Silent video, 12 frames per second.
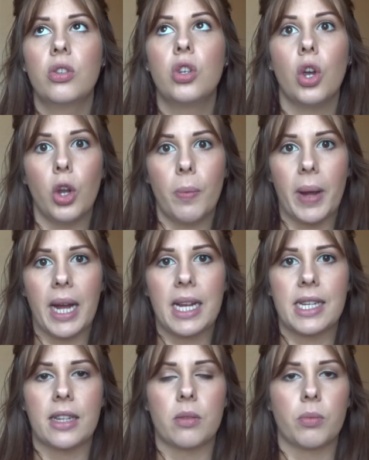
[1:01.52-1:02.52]
too
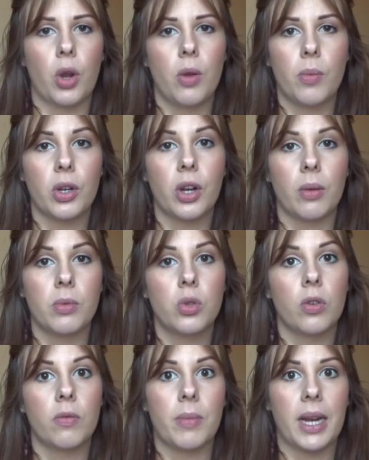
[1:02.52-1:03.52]
bad at the moment I'm
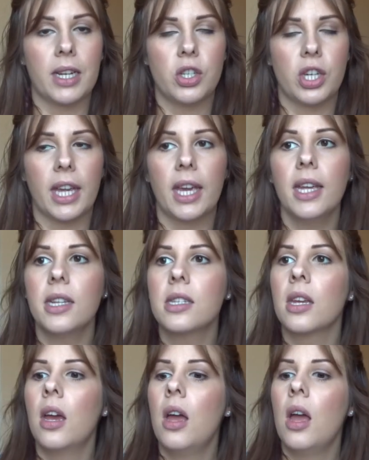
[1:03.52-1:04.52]
sort of managing
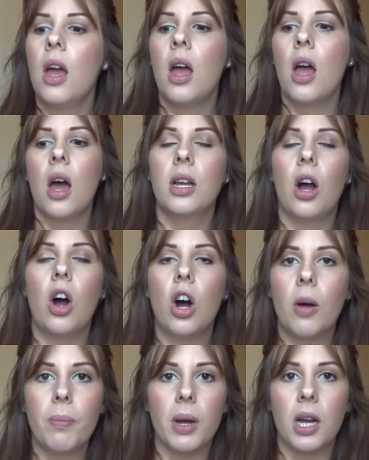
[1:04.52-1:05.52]
it
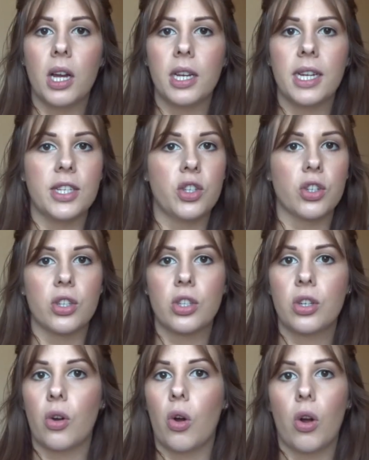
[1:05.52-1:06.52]
heartburn is
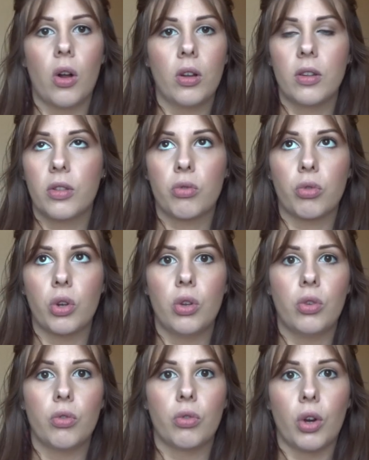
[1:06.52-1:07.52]
just
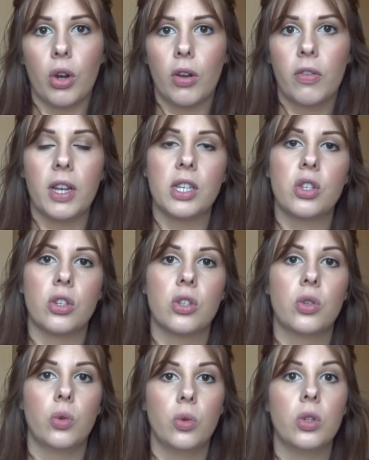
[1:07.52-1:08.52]
through the roof it's
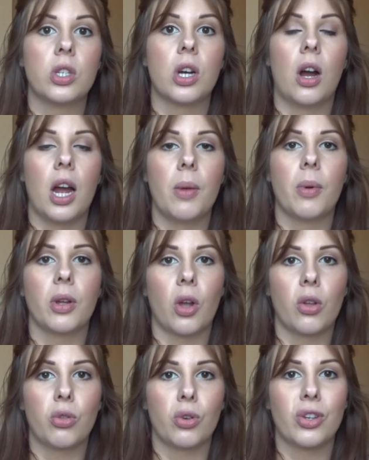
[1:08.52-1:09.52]
just all the time I
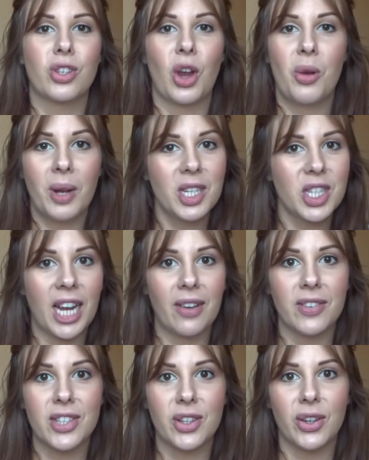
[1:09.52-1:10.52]
go through so much
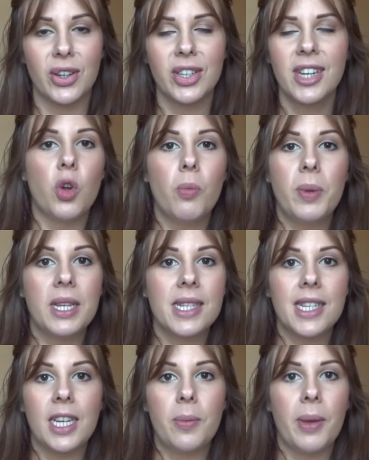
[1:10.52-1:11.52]
Gaviscon not been
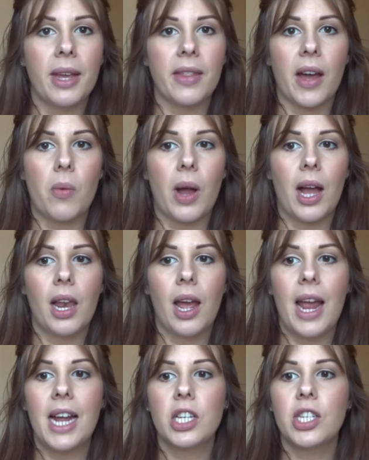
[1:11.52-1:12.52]
sleeping that well
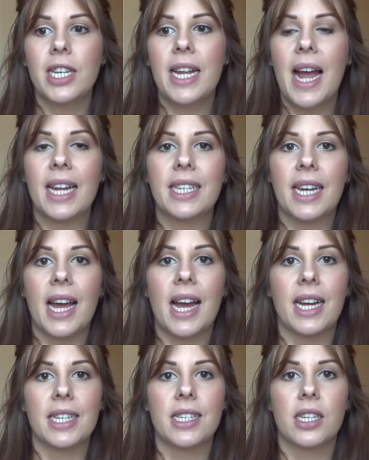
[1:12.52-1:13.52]
I actually hadn't
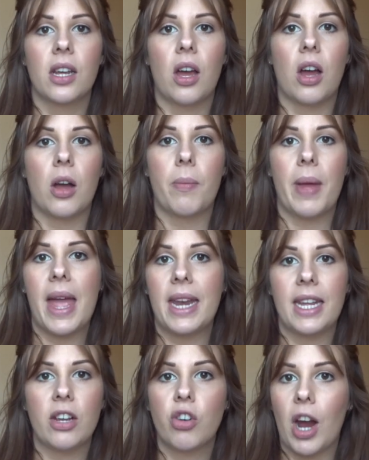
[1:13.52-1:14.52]
had um,
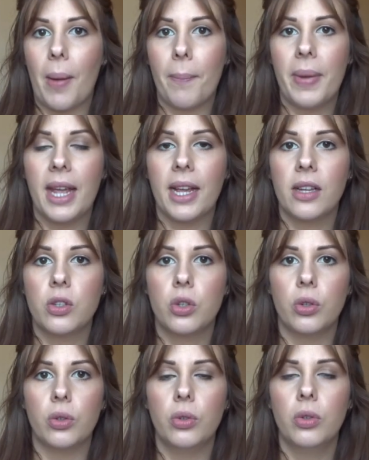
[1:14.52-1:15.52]
any cramping
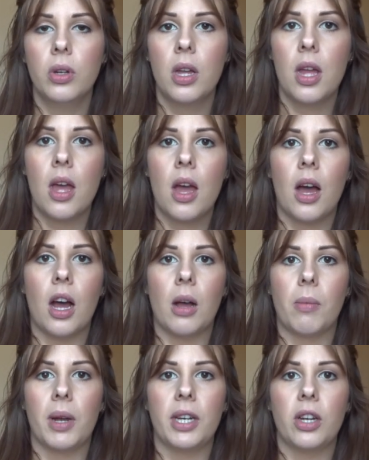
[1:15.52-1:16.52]
at all
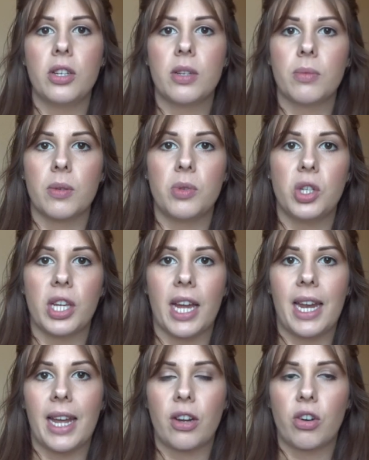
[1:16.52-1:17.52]
um, I know sometimes you
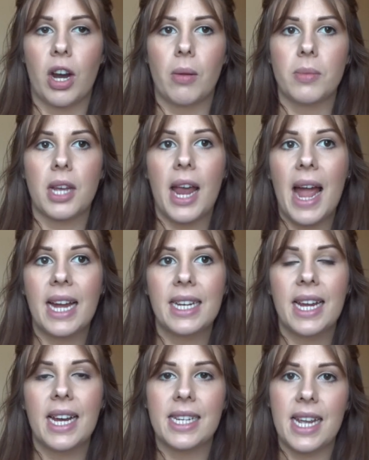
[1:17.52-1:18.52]
get leg cramps I
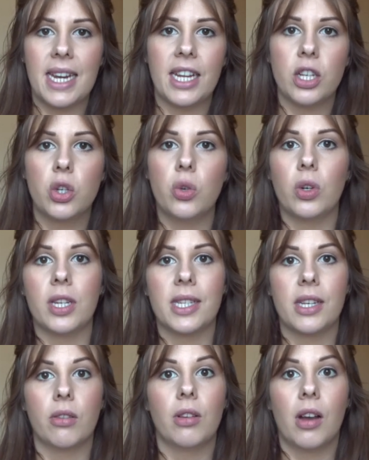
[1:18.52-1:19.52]
hadn't had any at all
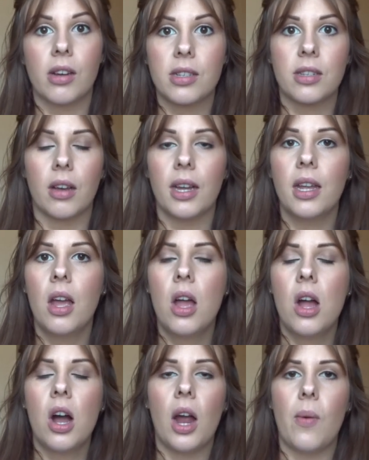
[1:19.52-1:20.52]
until last night
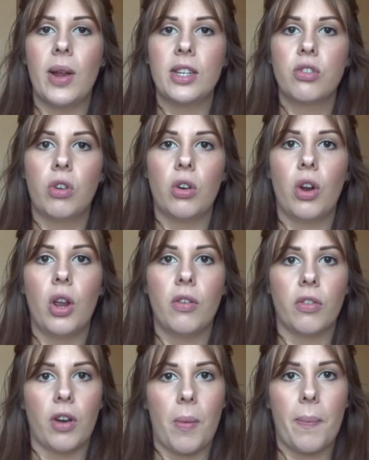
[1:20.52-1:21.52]
I went to roll
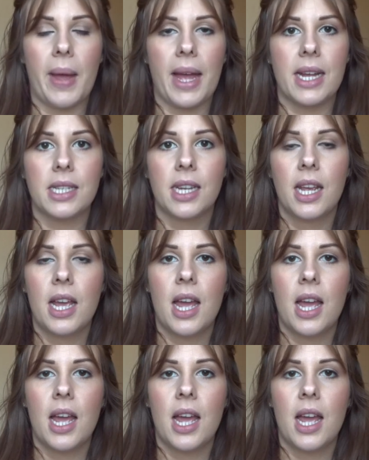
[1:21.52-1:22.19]
over in bed